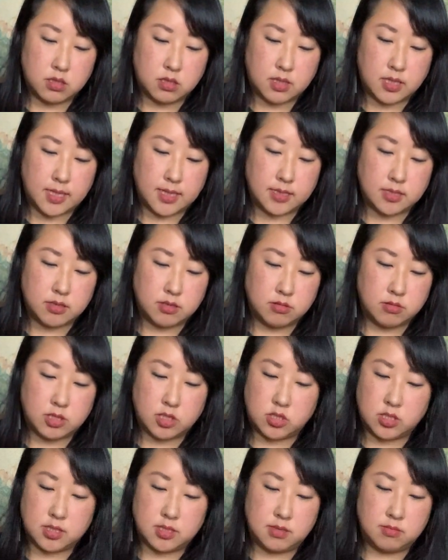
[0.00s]
Okay, so
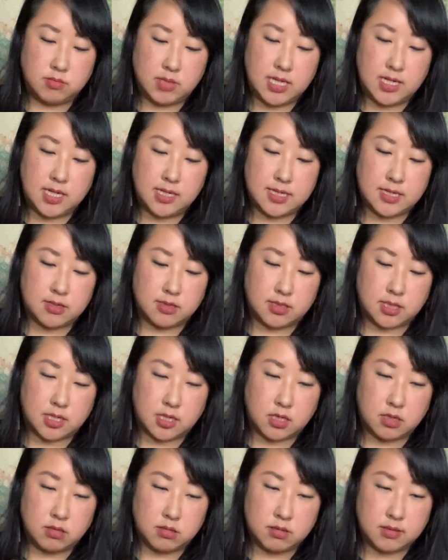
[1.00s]
there's just in and out of
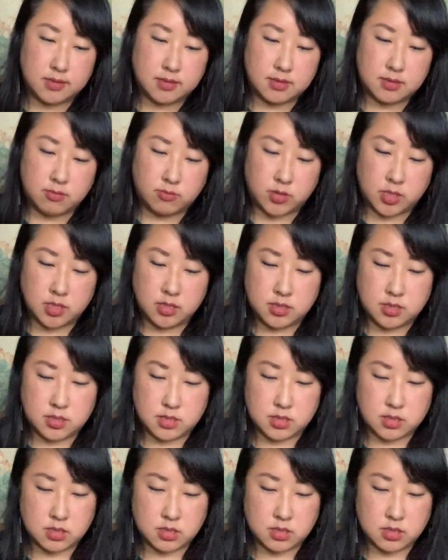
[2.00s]
there. That's the rinse.